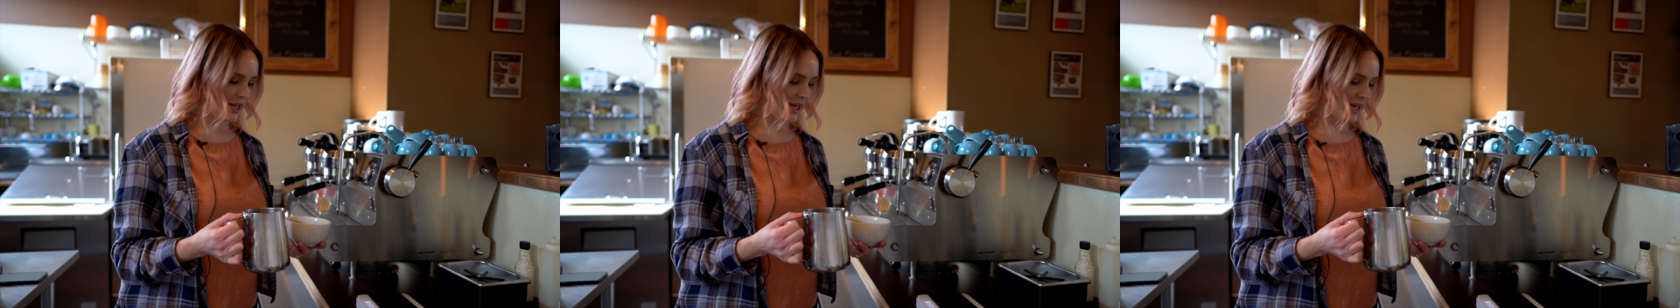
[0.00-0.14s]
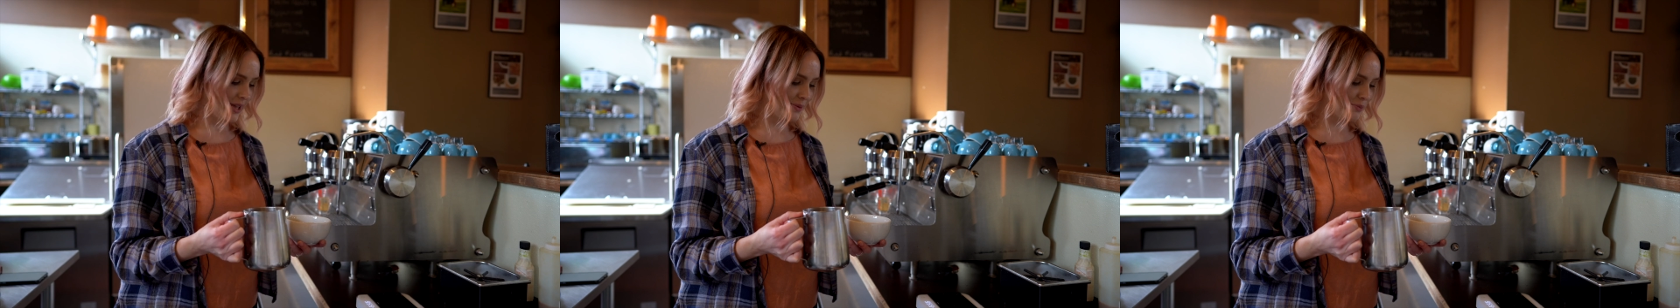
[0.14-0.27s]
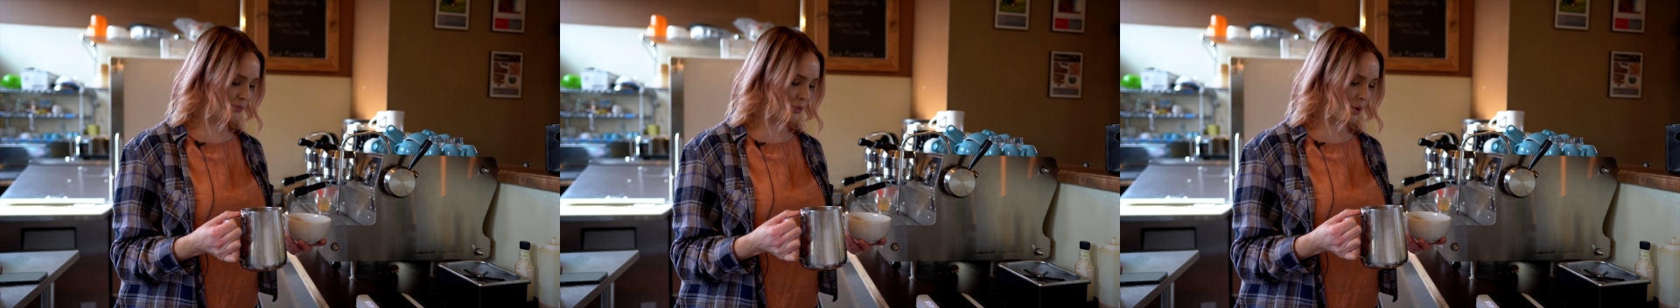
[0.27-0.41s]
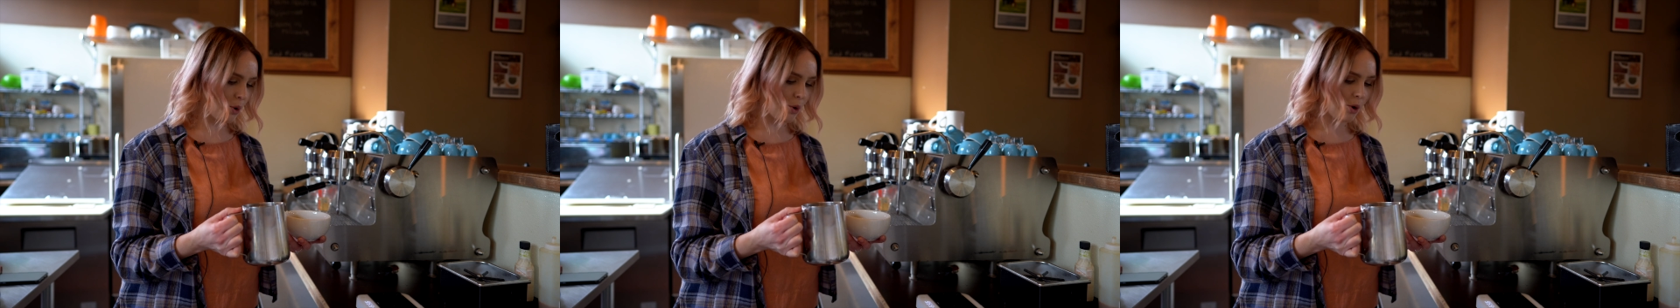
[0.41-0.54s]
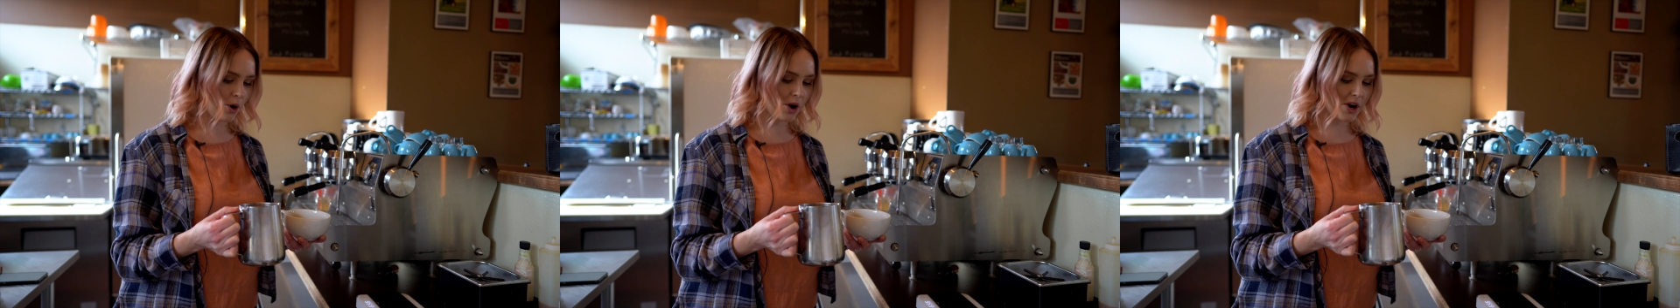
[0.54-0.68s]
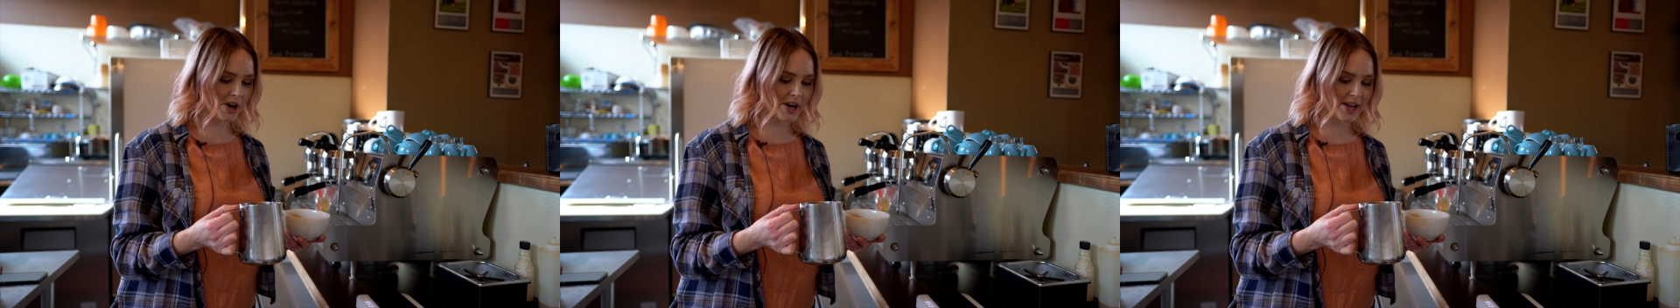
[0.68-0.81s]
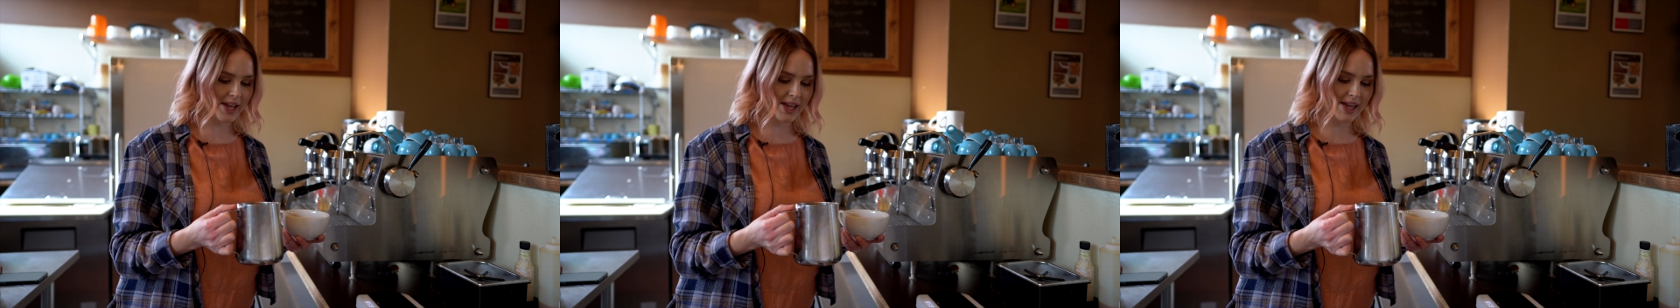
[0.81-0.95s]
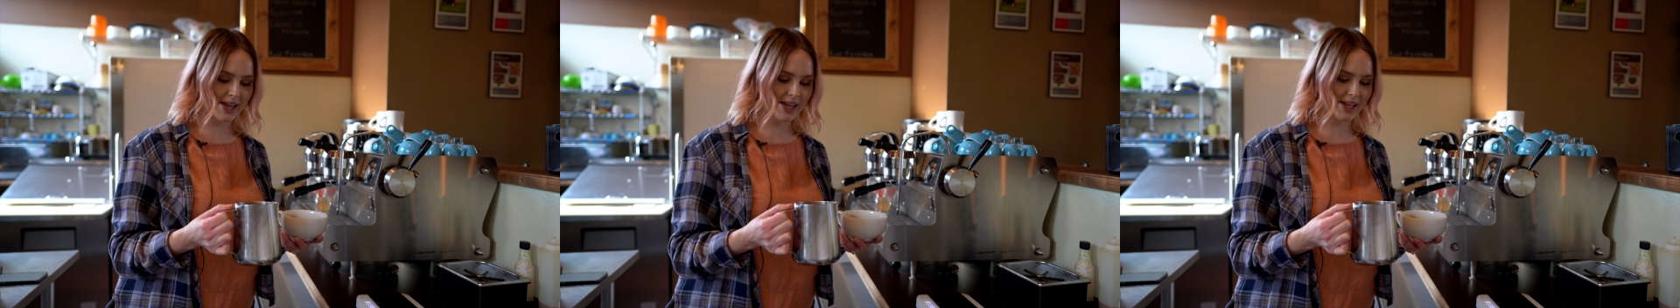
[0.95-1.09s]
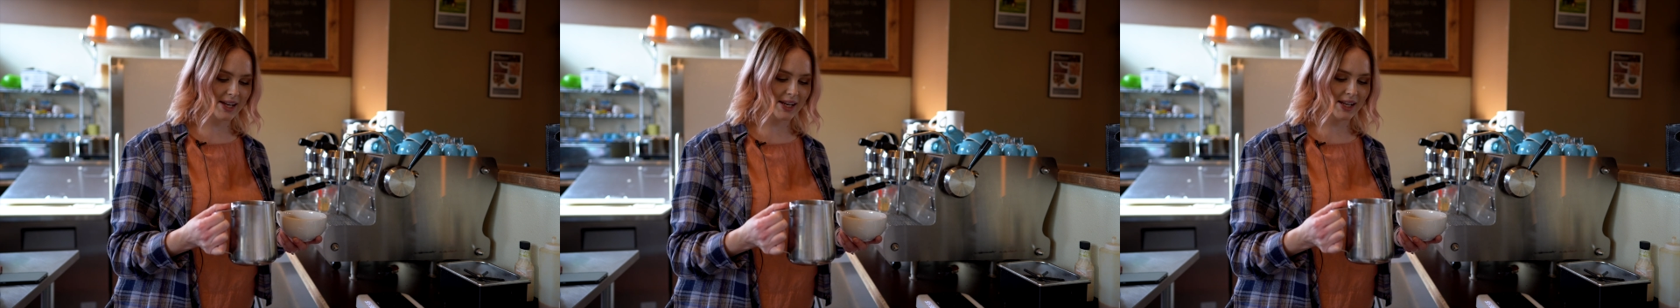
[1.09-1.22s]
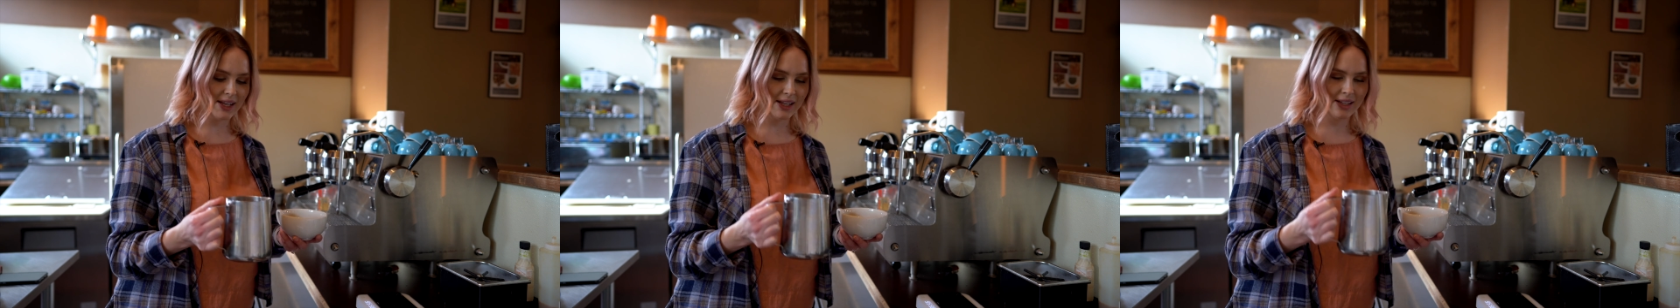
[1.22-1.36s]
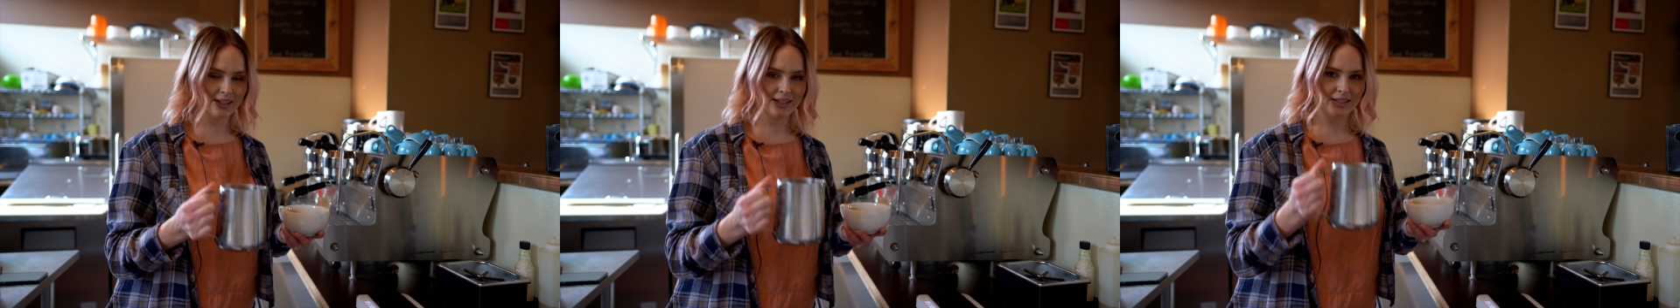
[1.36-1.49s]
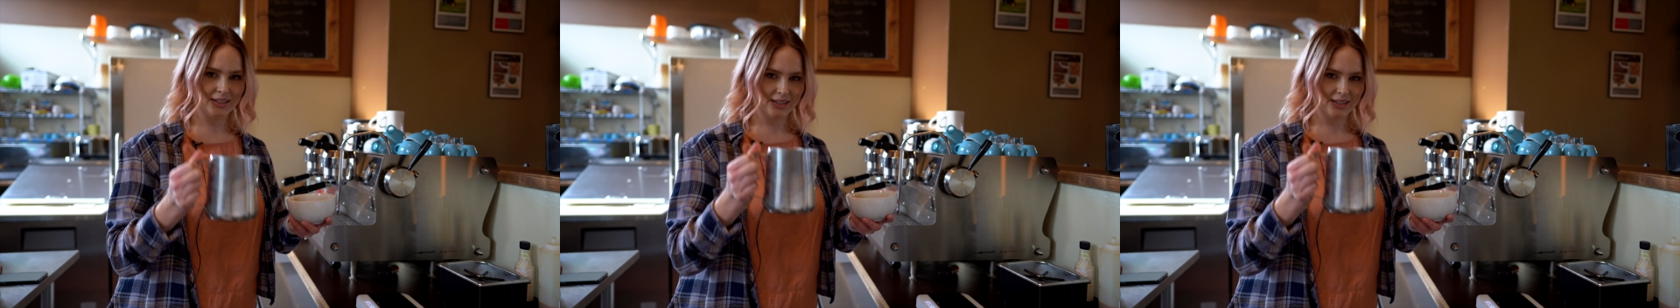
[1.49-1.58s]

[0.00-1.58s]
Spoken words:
and pour in